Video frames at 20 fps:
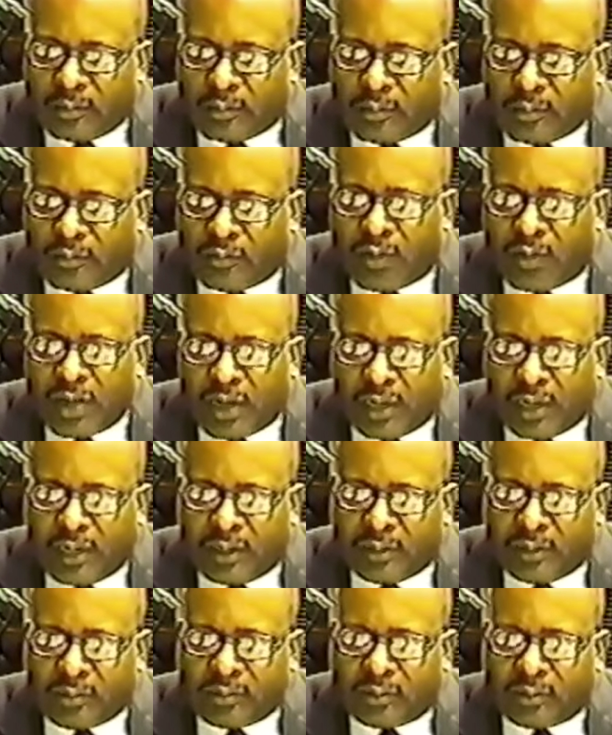really
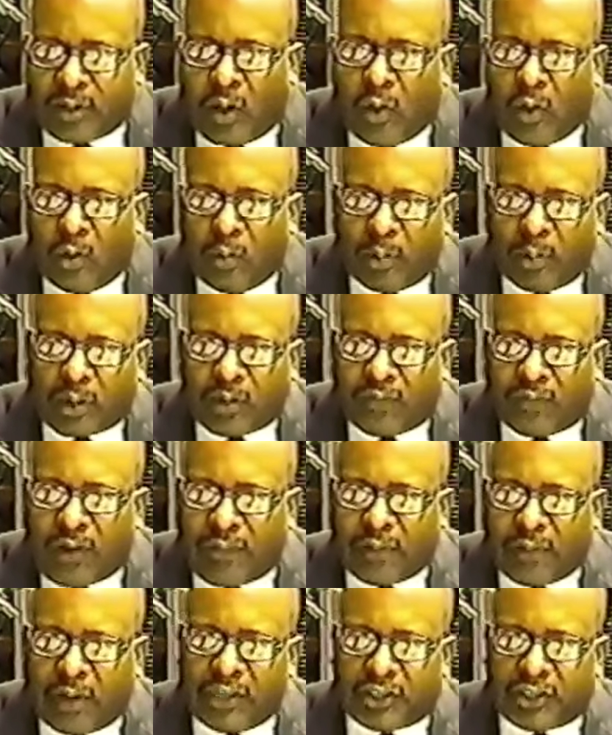the whole book of
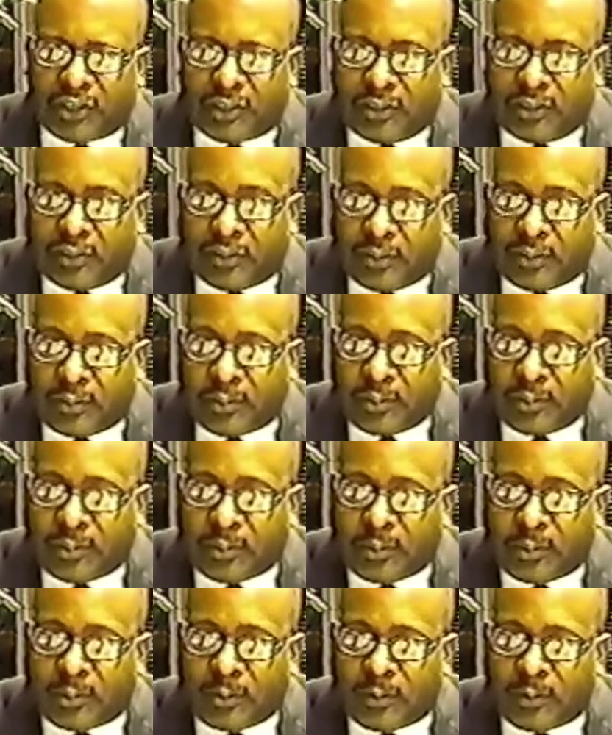Revelation.
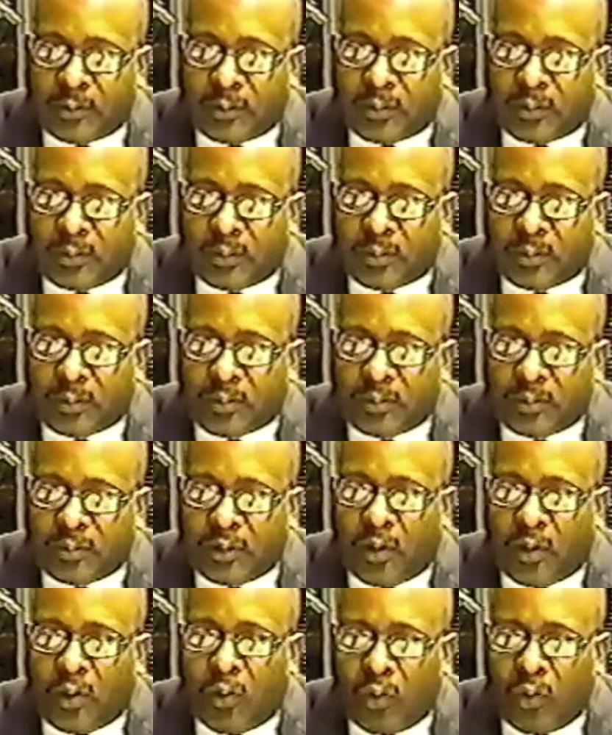The
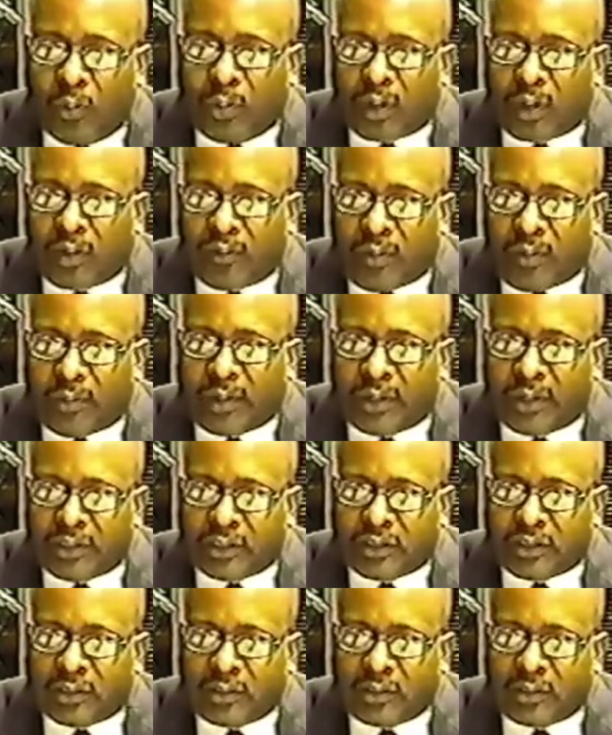whole book of Revelation.